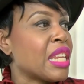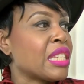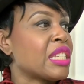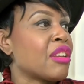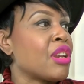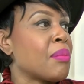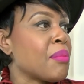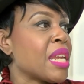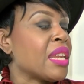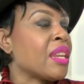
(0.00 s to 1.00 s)
necessarily
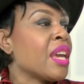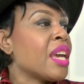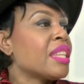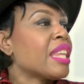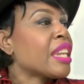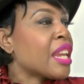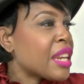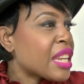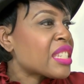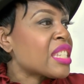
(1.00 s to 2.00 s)
mean that they're
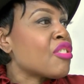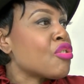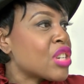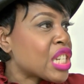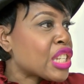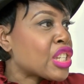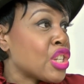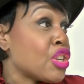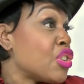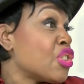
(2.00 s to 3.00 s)
necessarily
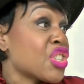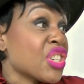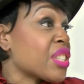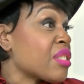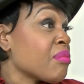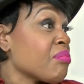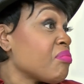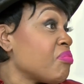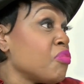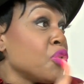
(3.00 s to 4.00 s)
rejecting you. You're just
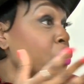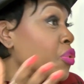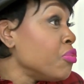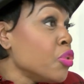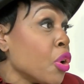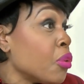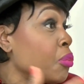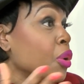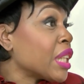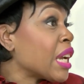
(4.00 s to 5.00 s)
not
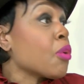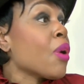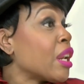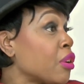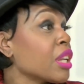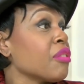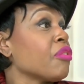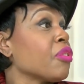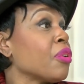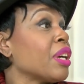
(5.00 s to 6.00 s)
what they're quite looking
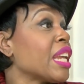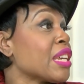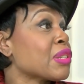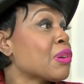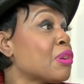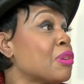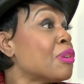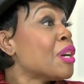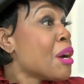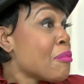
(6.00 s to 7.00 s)
for, and that's cool. Yeah,